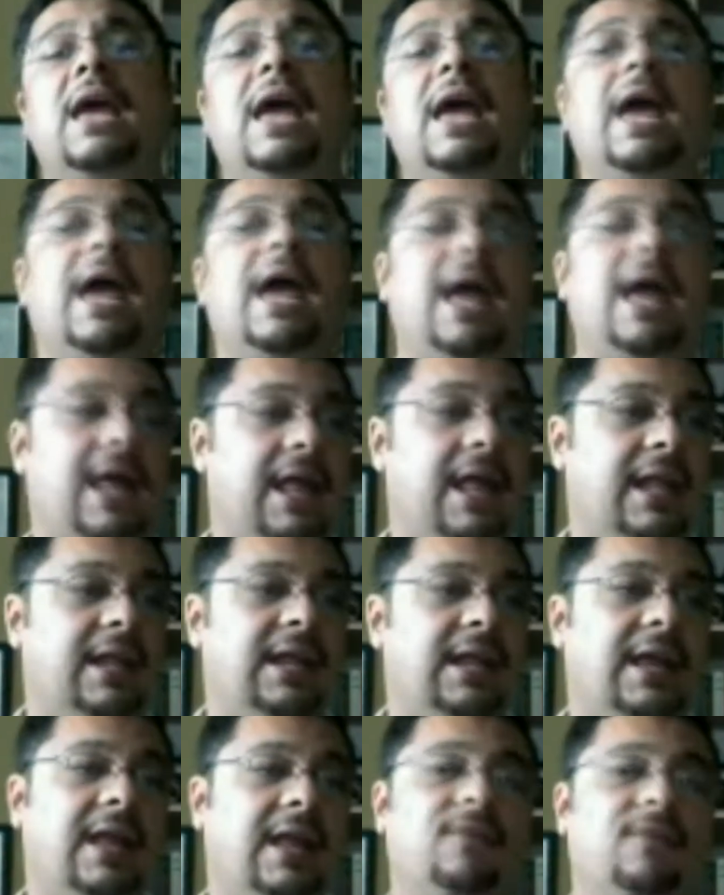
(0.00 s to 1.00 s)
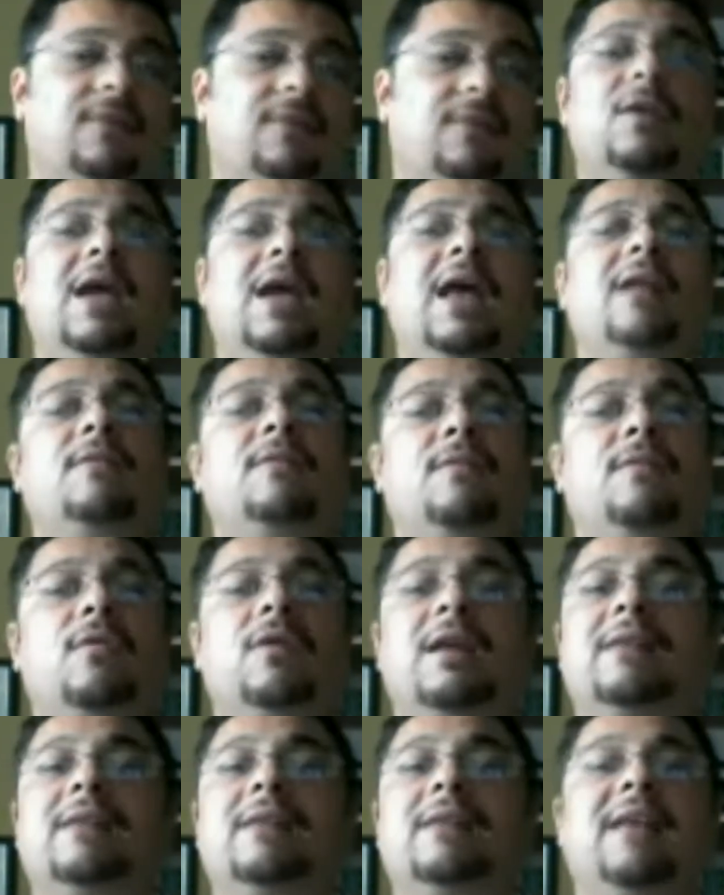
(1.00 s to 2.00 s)
and if you can't
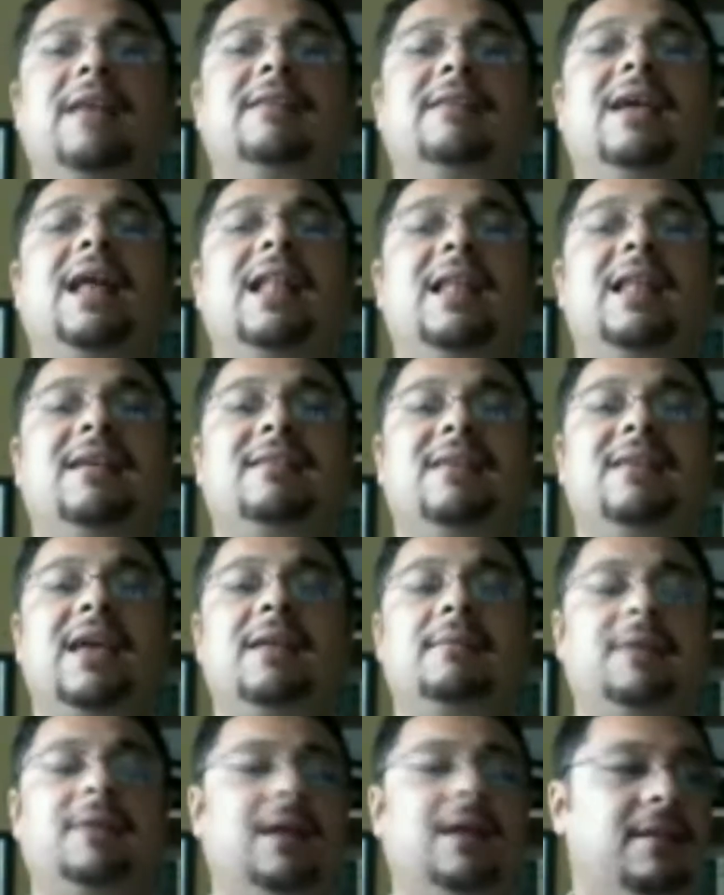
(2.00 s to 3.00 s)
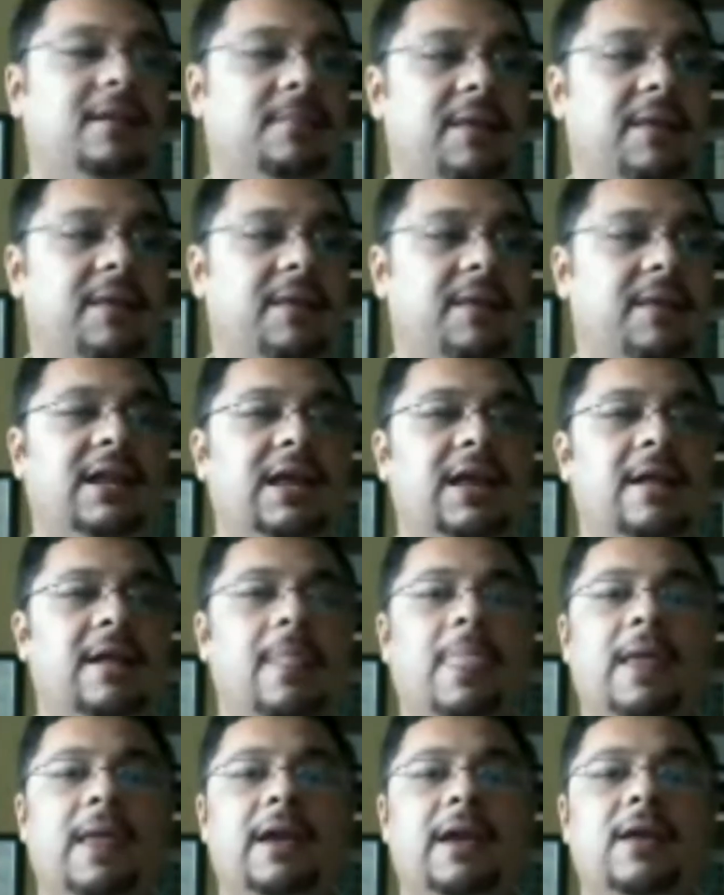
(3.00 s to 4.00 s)
afford it, it's kind of like saying, kind of basically,
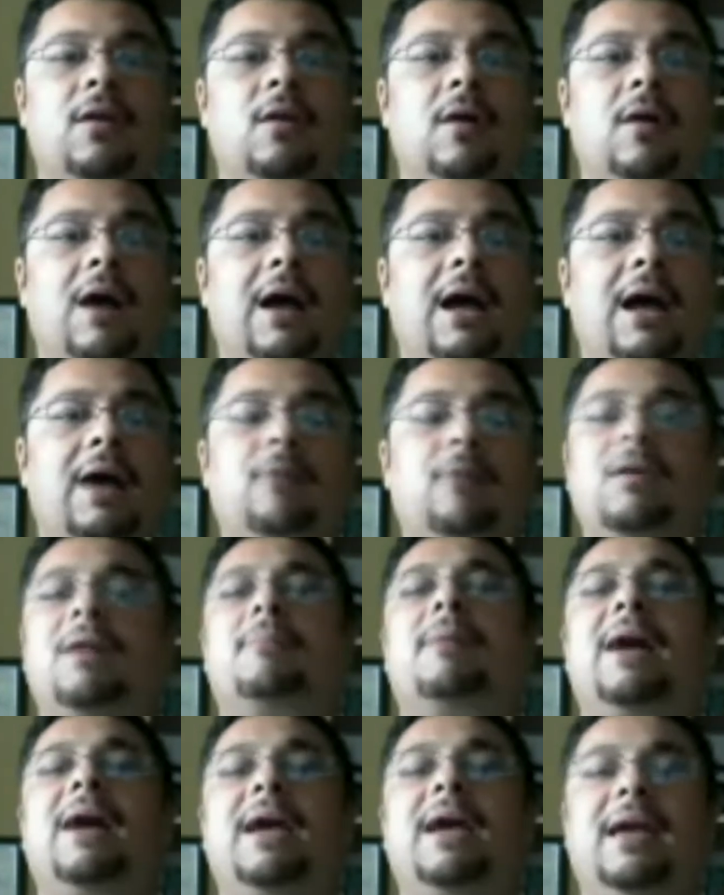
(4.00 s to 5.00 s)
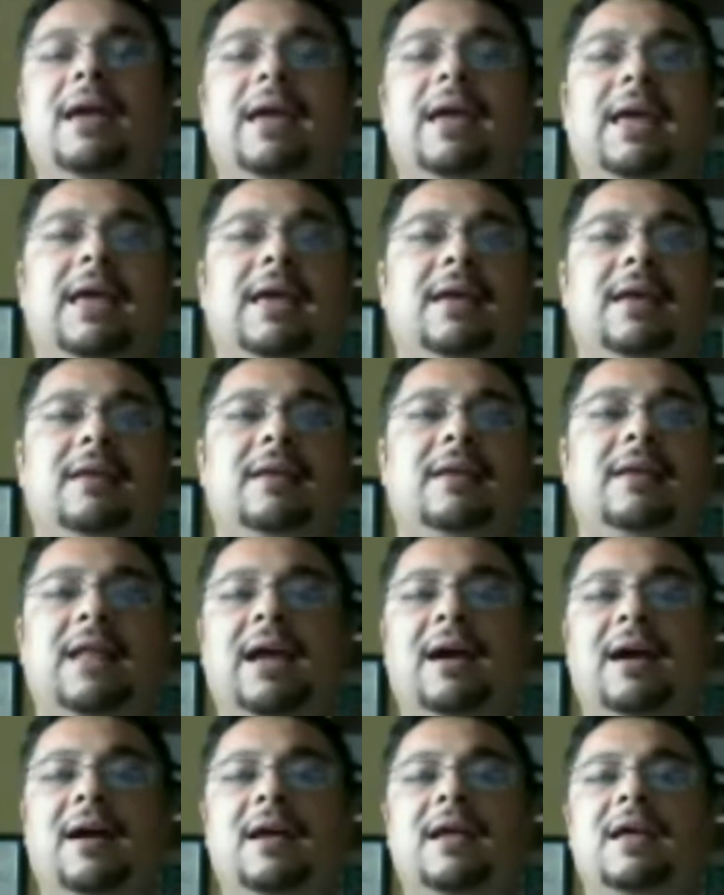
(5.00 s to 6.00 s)
I want to buy
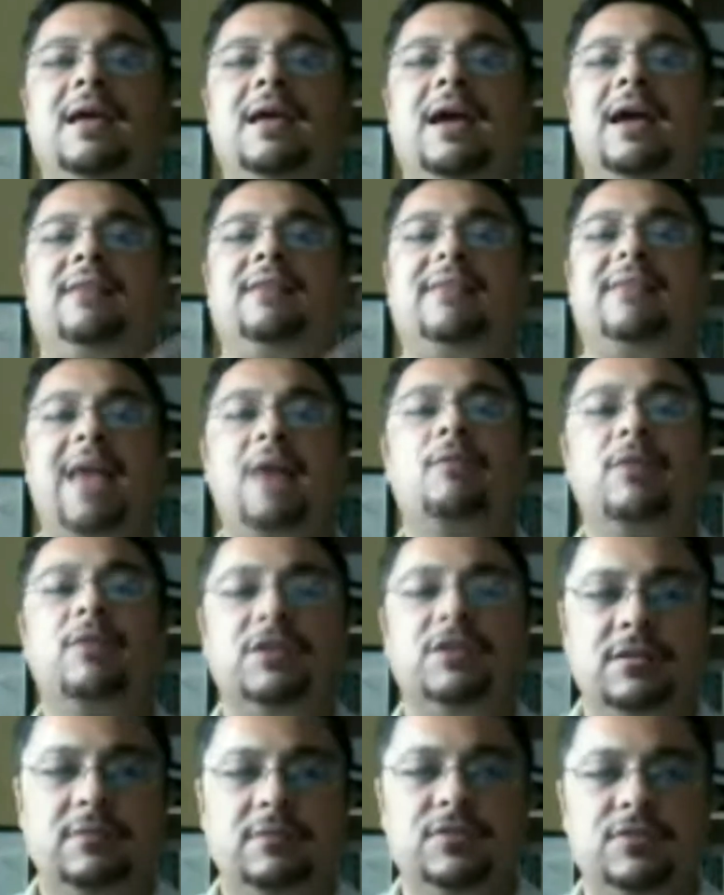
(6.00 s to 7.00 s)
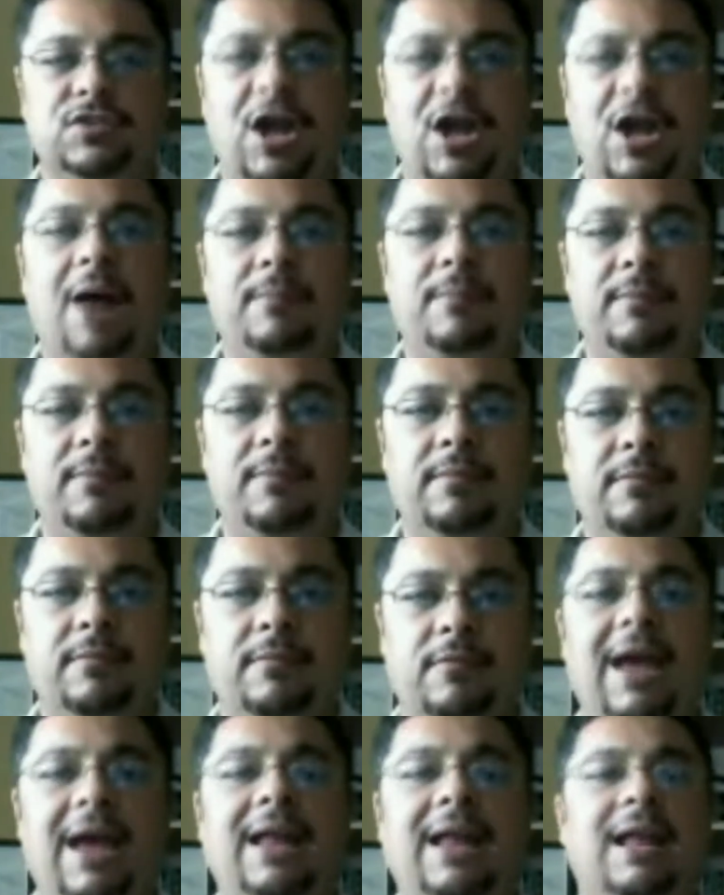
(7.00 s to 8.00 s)
a sandwich shop,
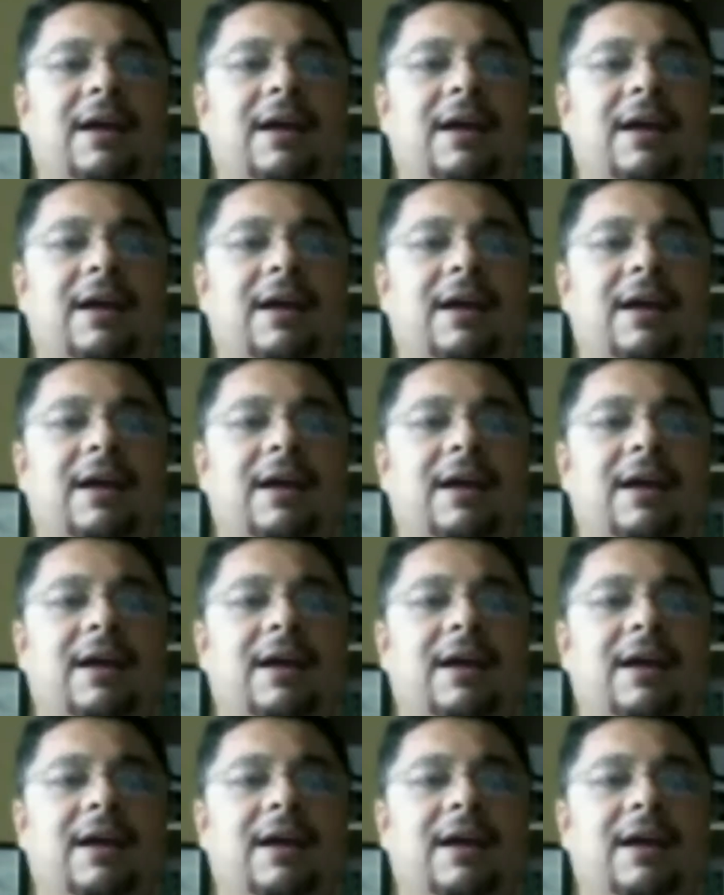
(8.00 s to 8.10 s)
right?